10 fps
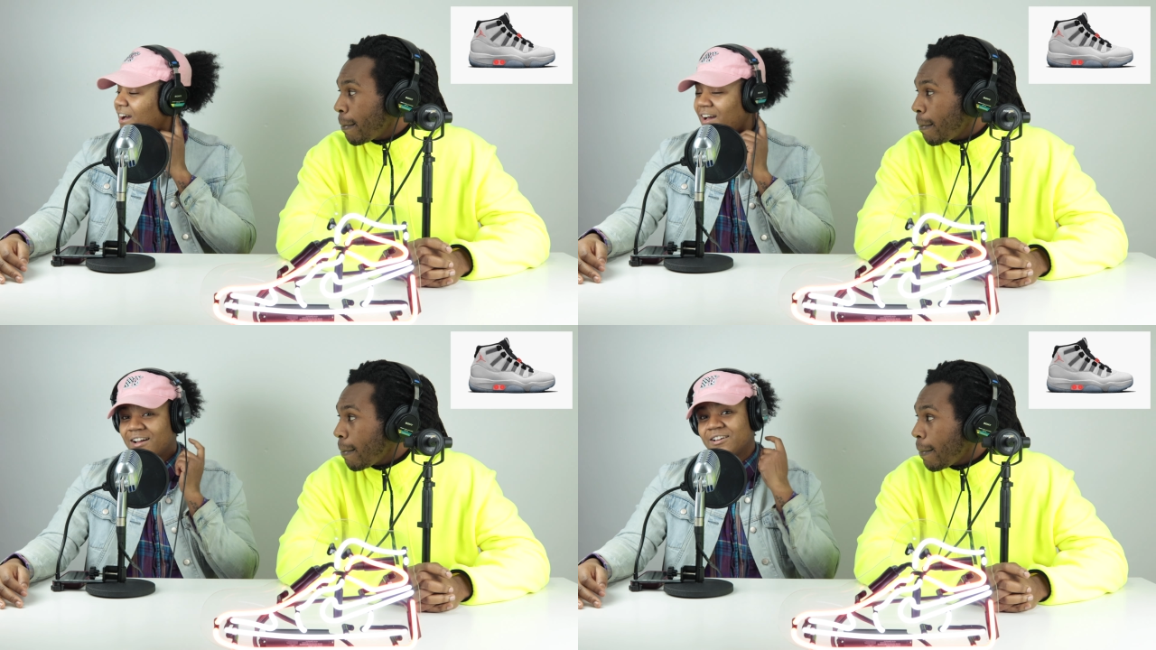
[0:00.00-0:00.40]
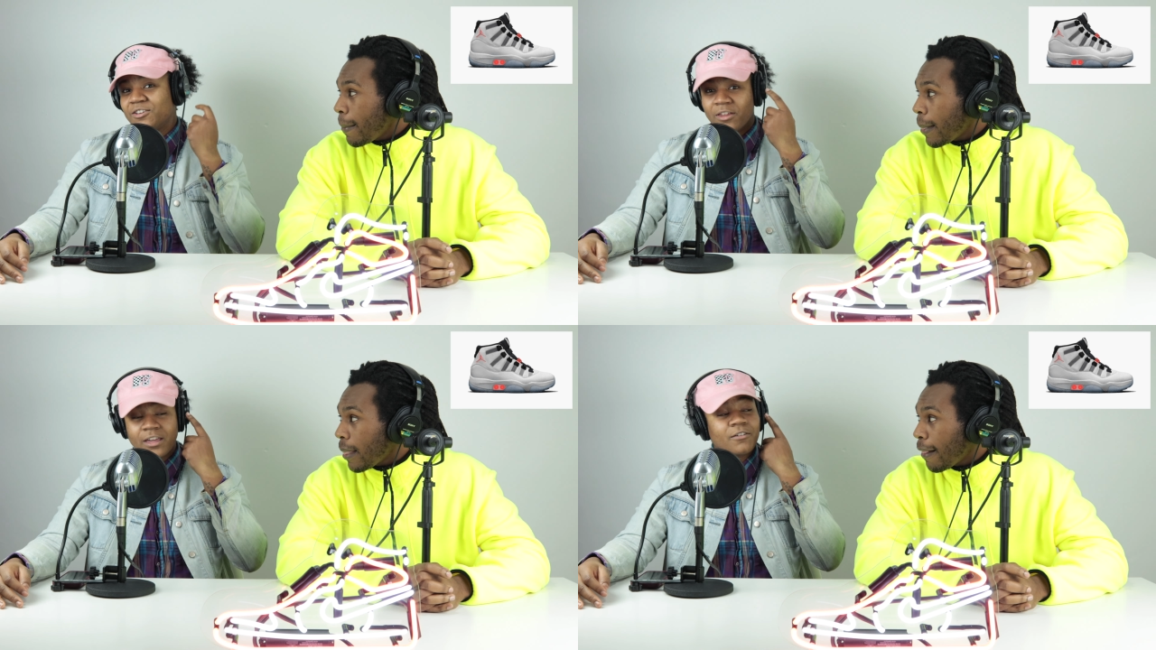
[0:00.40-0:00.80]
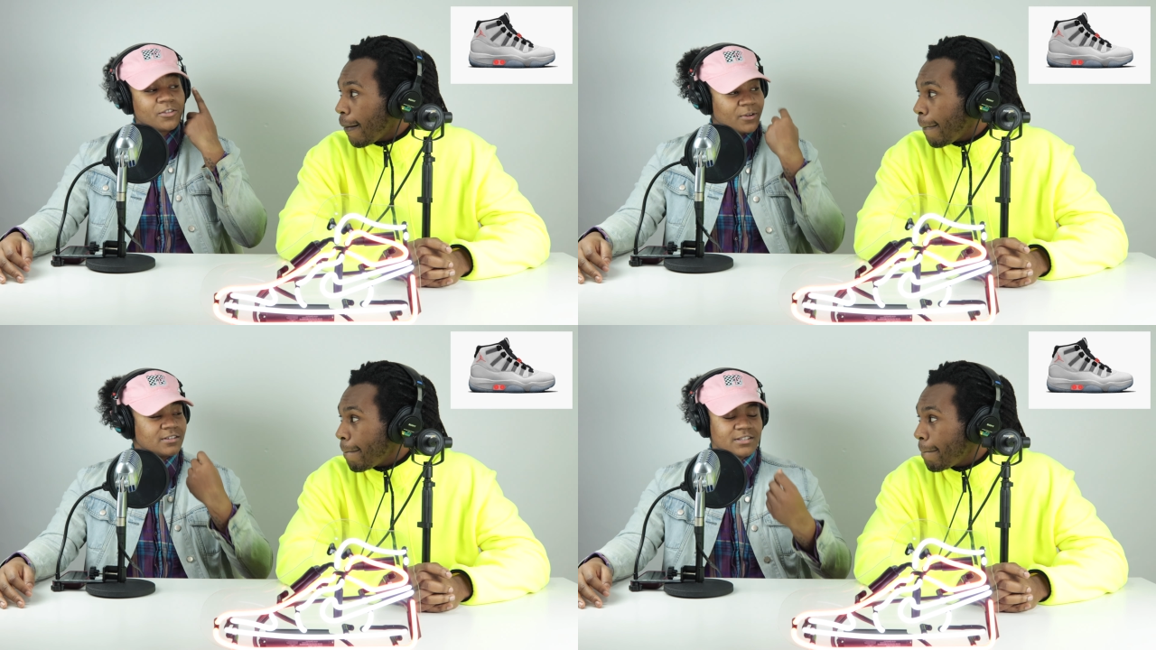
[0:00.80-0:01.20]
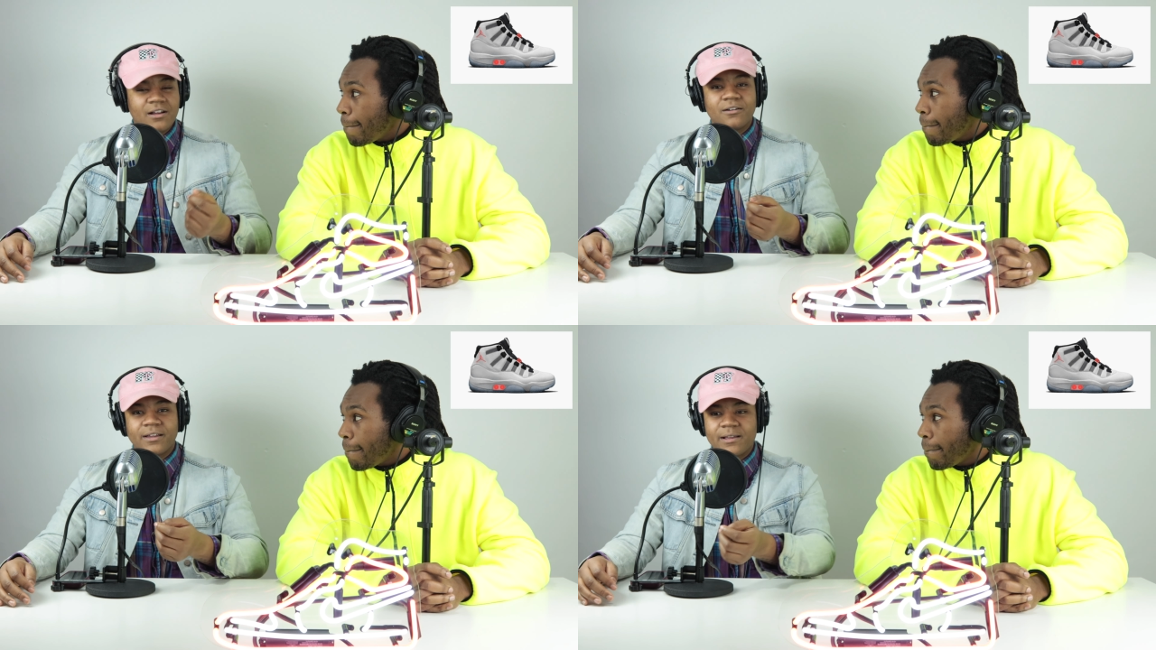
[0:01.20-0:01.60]
Speaker 1: Uh, you only gave it a three
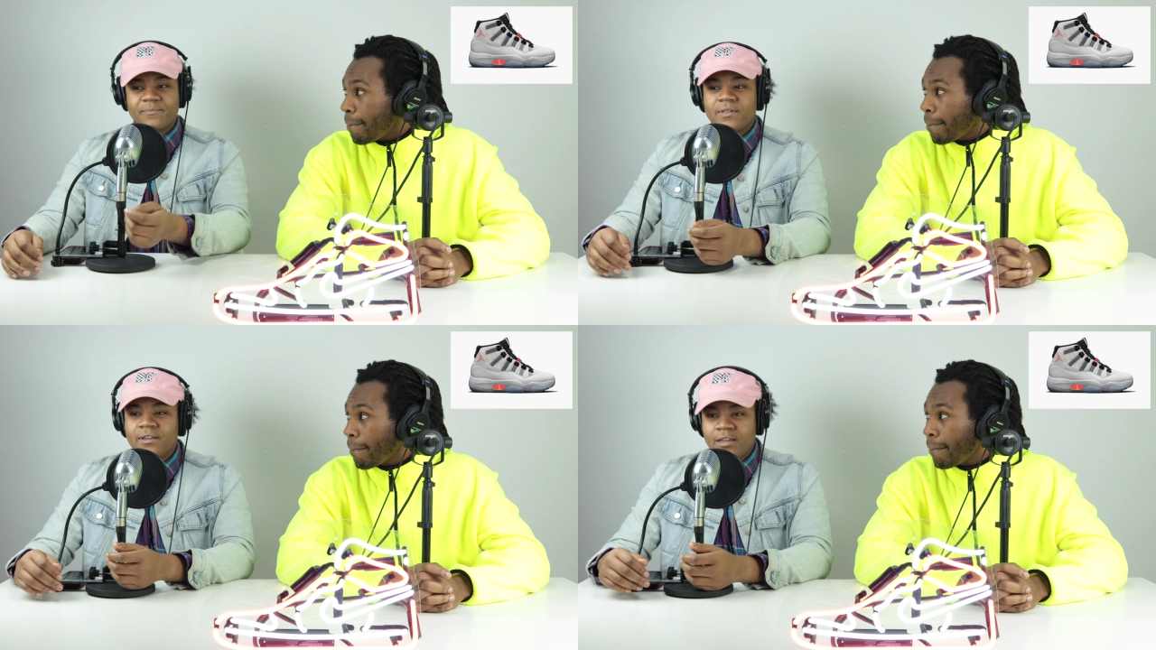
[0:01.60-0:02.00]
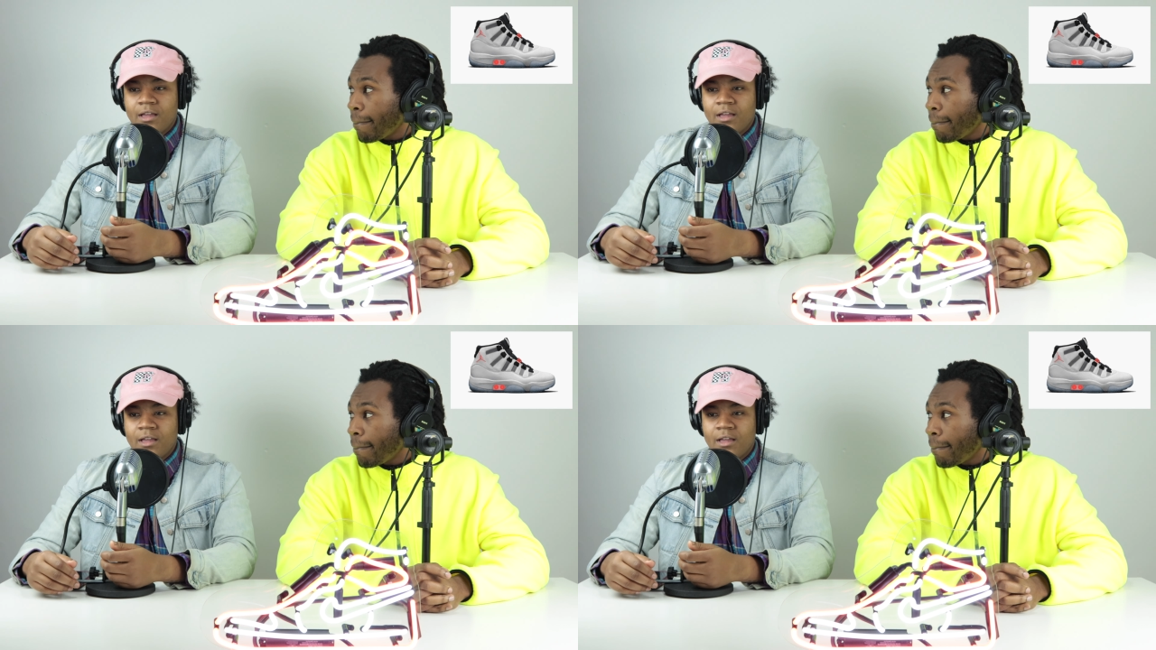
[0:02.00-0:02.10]
on style? Okay.